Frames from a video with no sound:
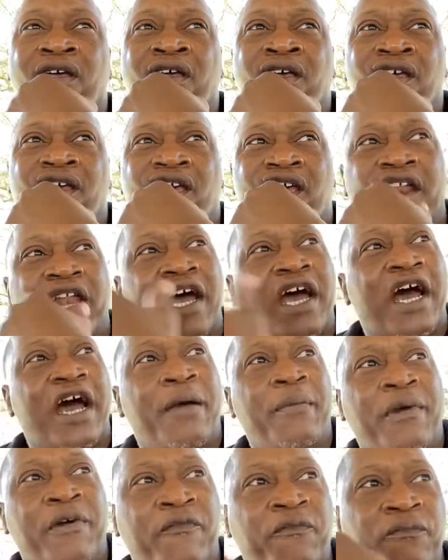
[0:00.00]
And
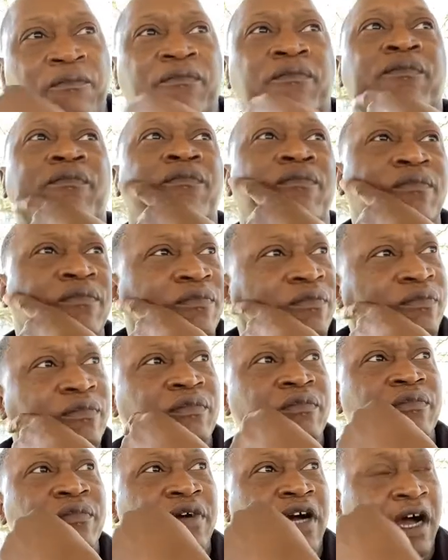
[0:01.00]
I'm a
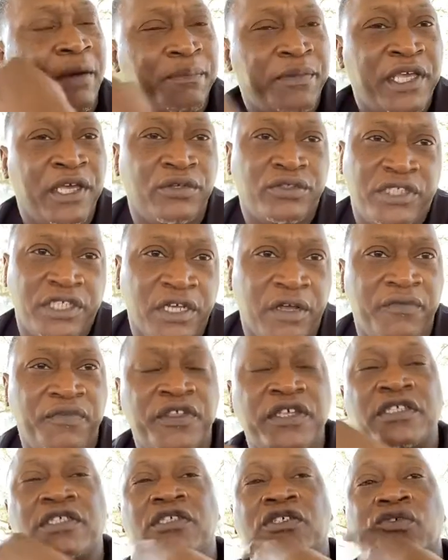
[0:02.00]
I'm guilty of
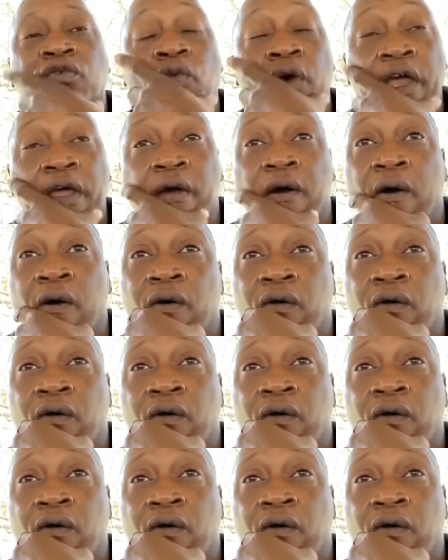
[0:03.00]
this as well.